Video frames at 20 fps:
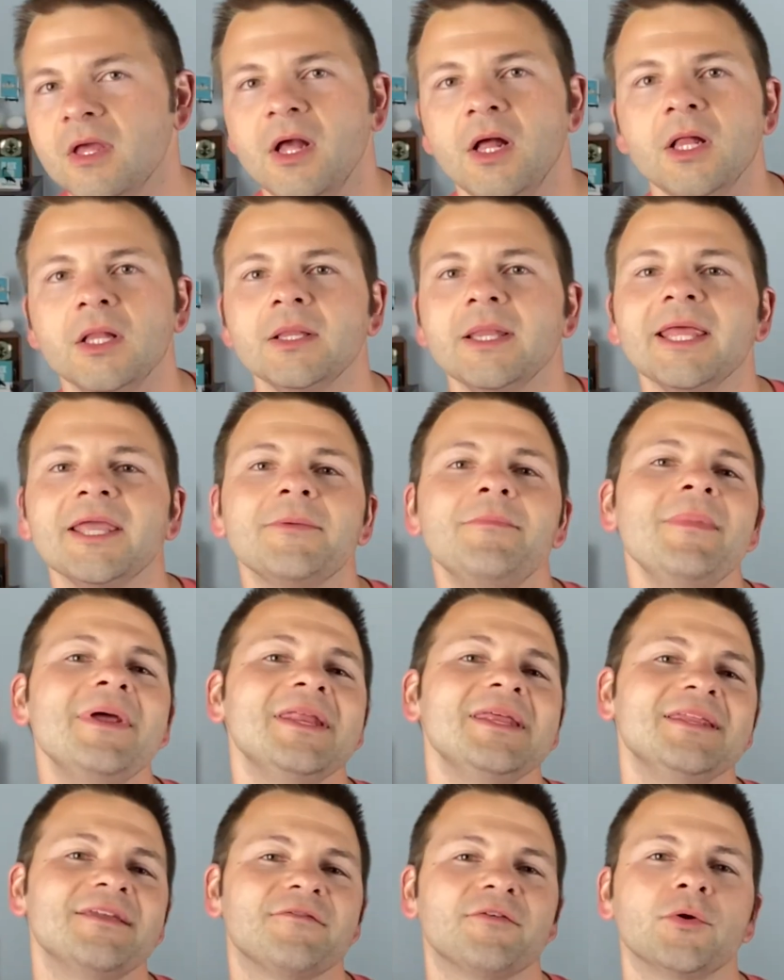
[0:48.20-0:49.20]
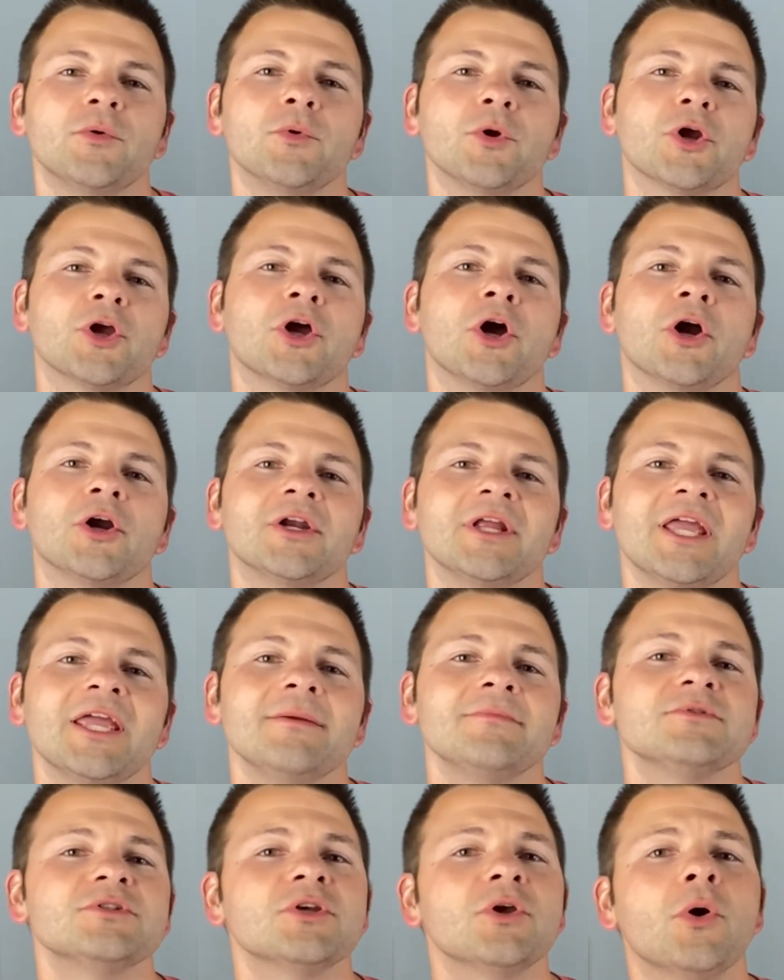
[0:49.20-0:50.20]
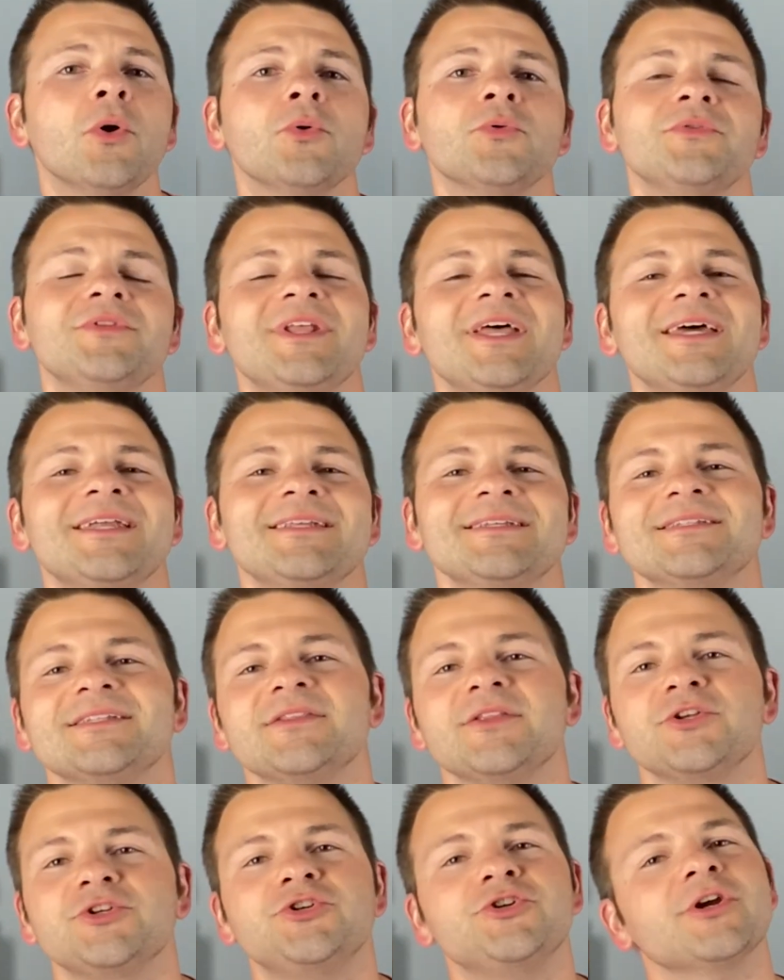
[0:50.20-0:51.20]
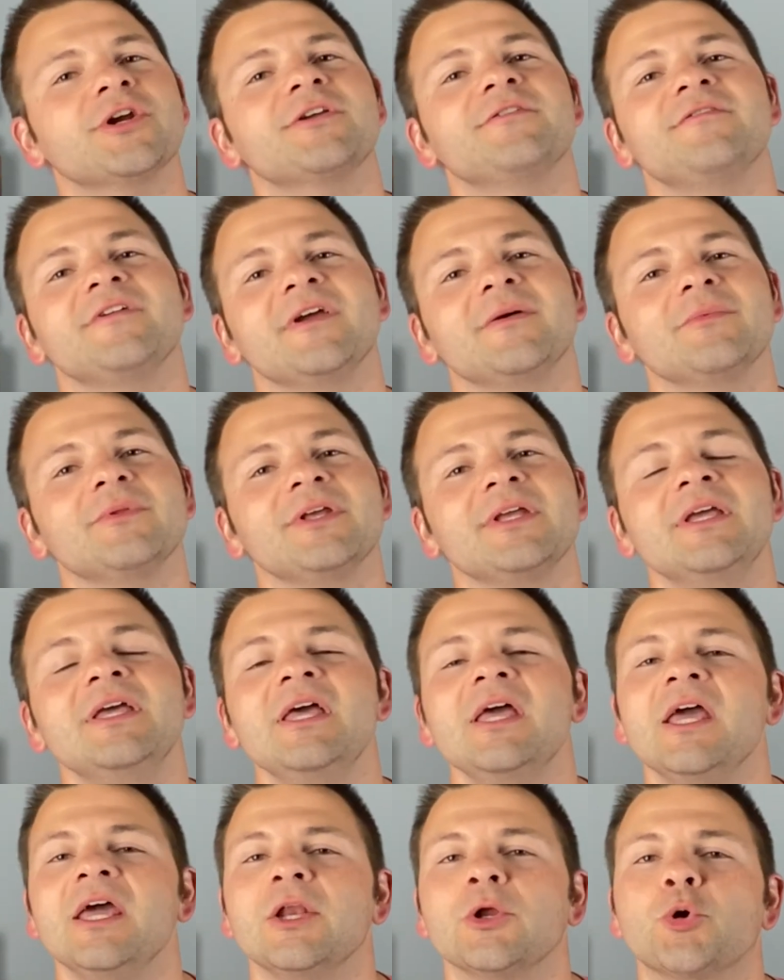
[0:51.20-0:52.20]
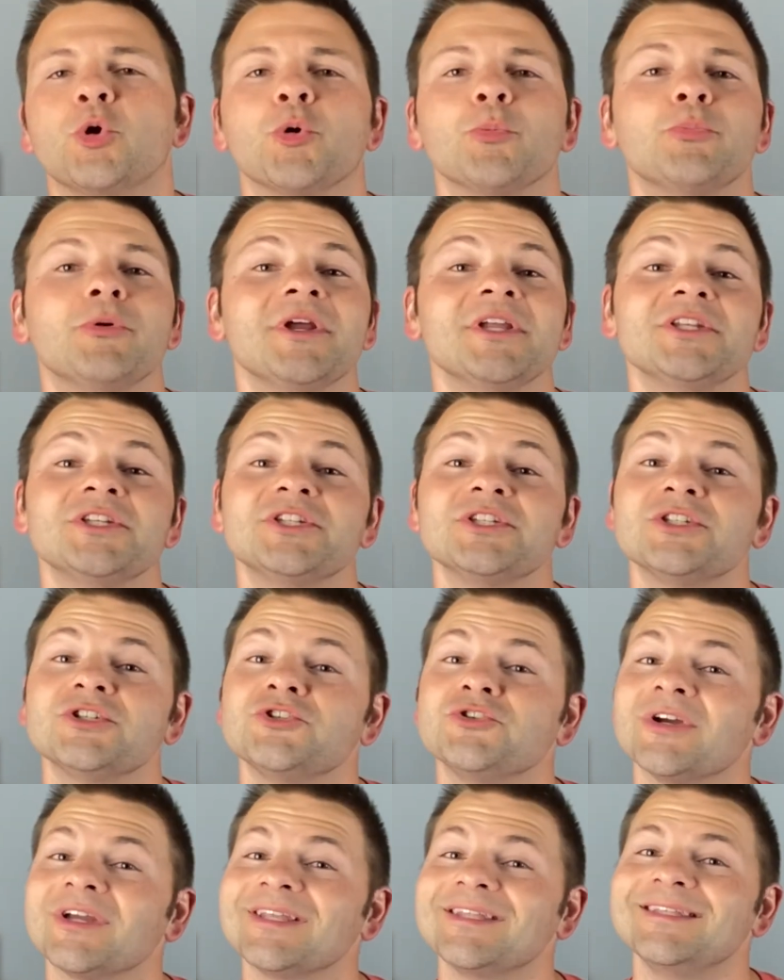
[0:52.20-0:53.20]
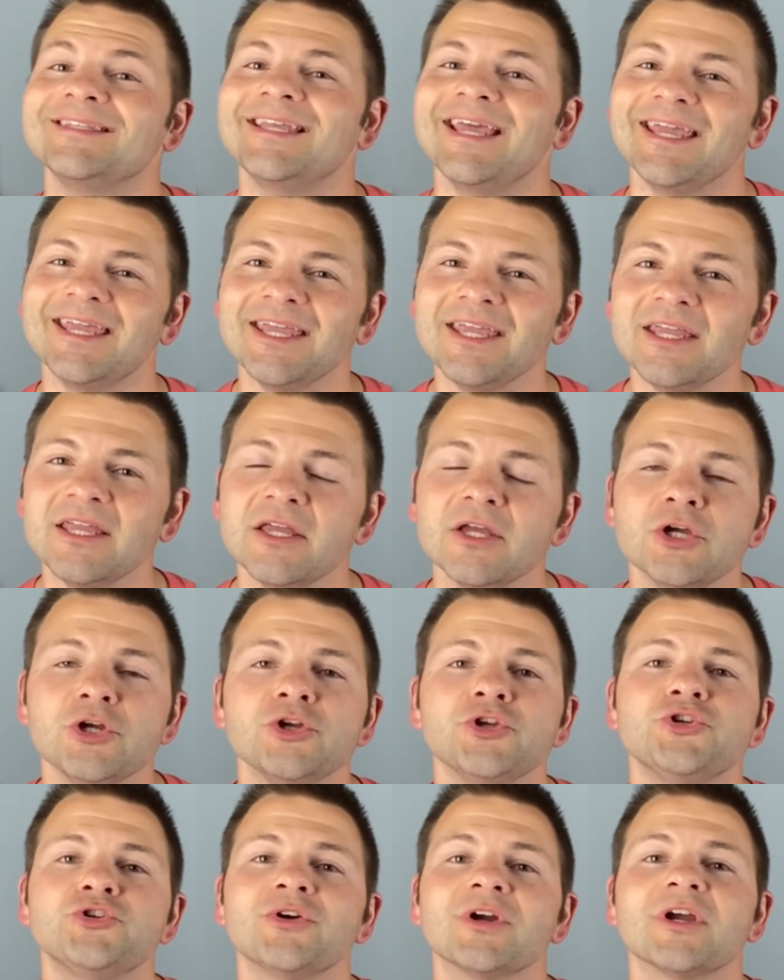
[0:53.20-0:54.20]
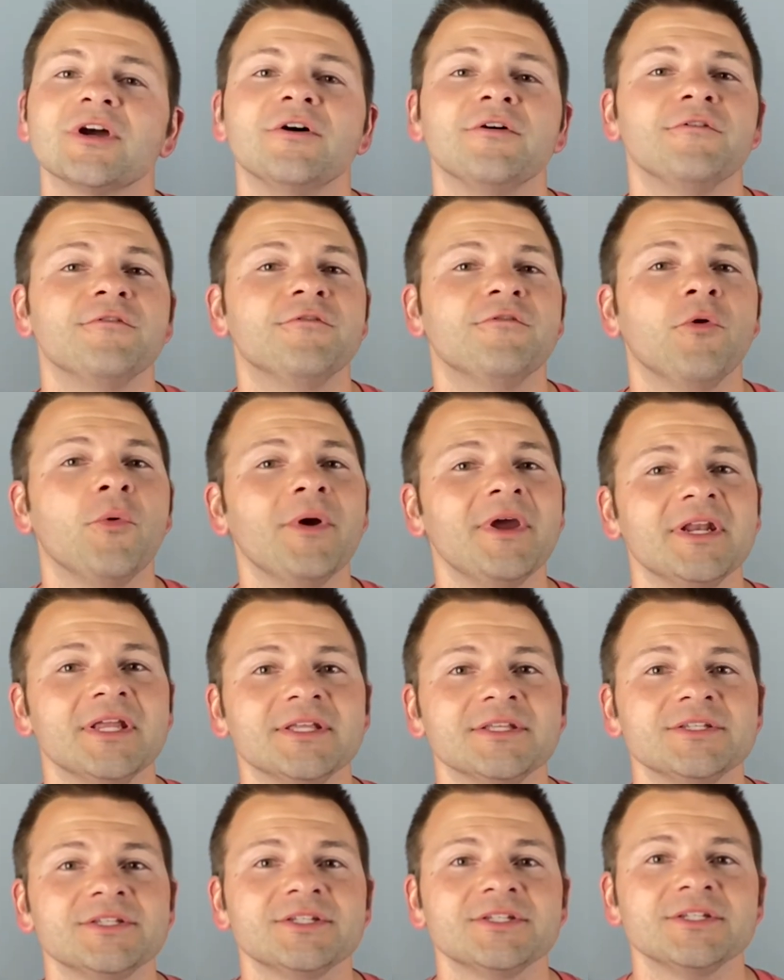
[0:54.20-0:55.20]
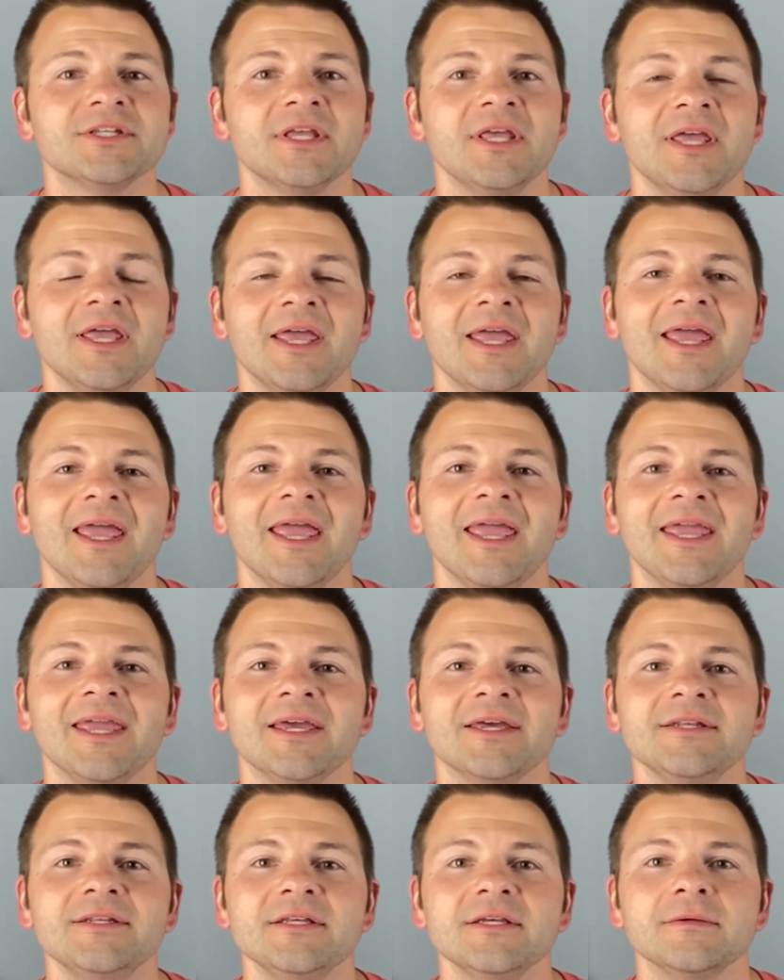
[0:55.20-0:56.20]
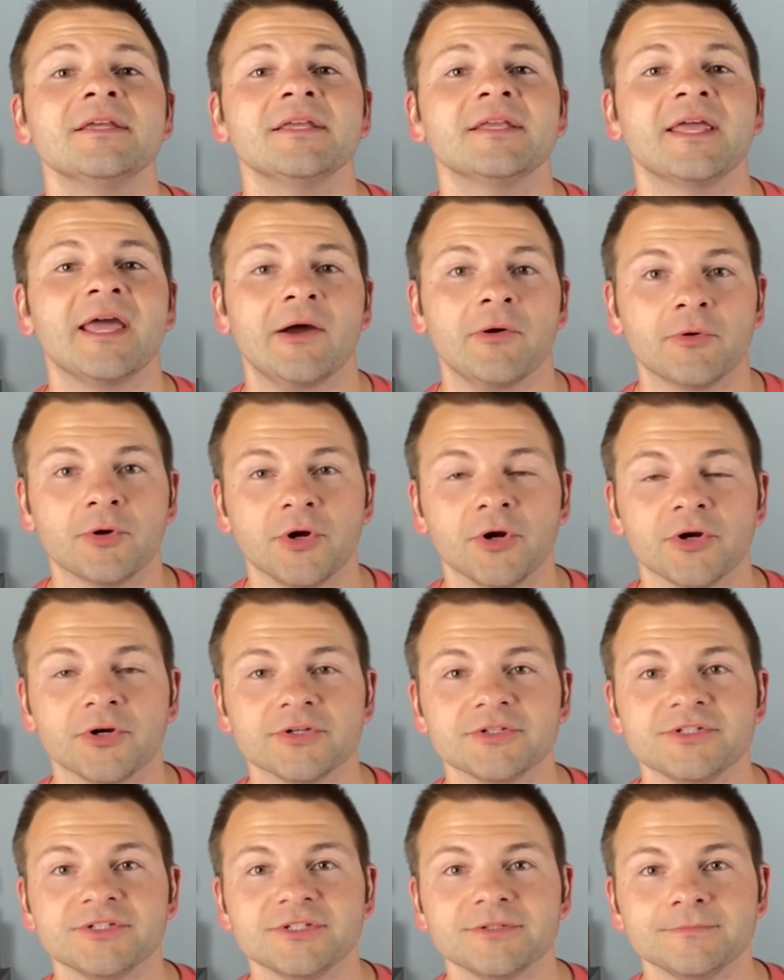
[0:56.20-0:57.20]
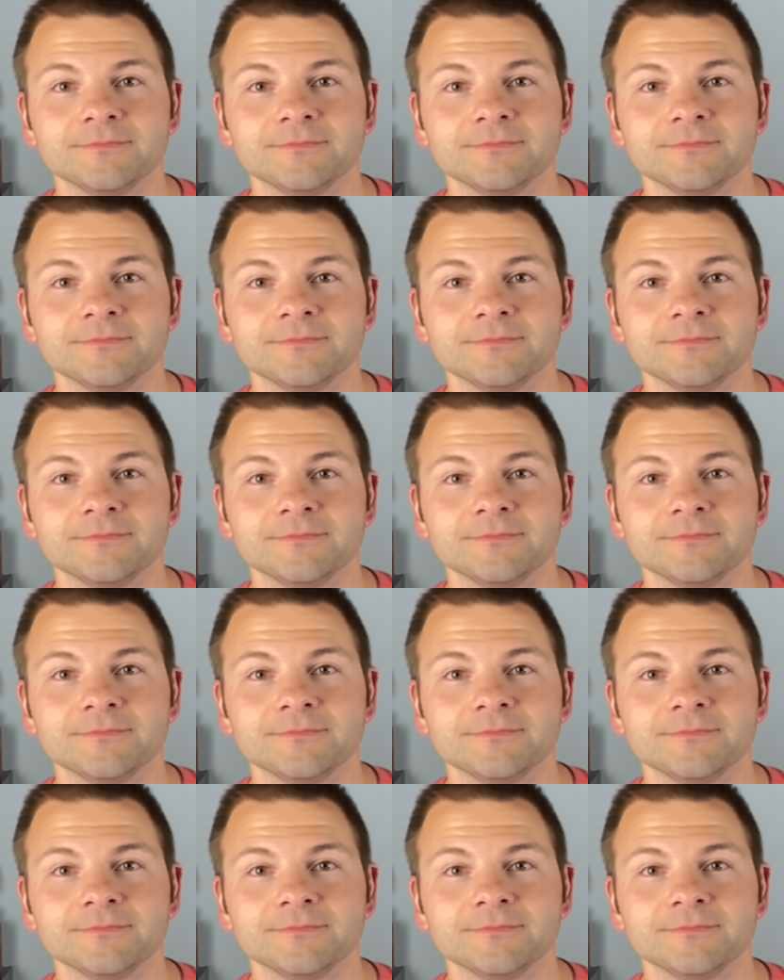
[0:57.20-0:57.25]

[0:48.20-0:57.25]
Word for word: Like many different Rook card games, Golden 10 is in the trick family and incorporates trick taking, trick avoidance, and count cards.